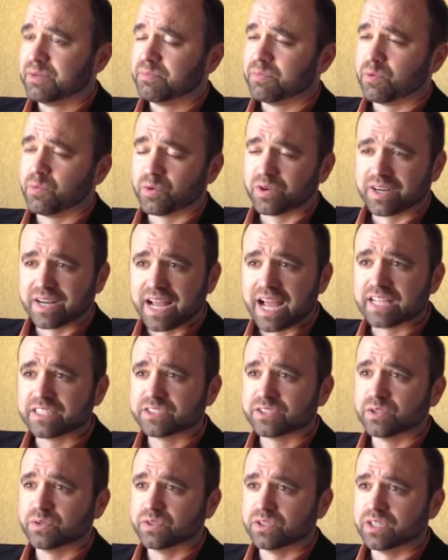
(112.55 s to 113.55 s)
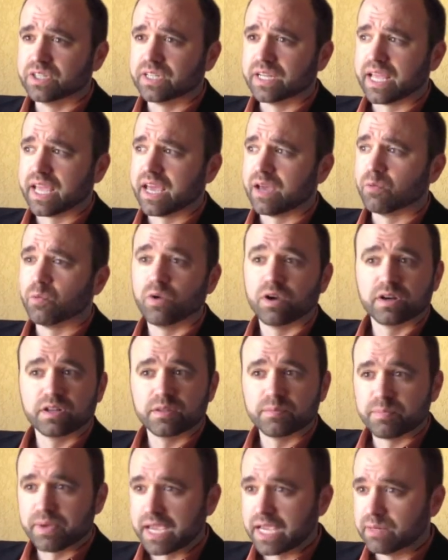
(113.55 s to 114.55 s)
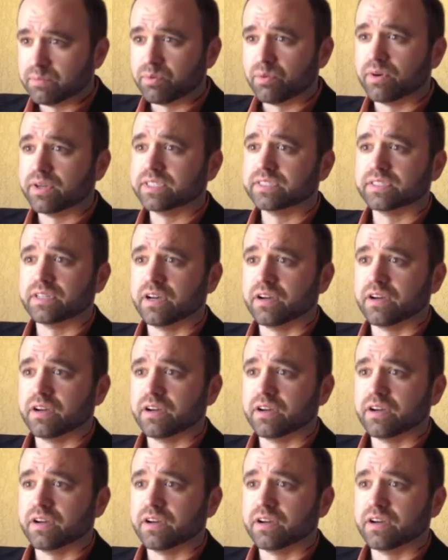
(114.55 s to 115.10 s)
but we're not so good at what are the pain points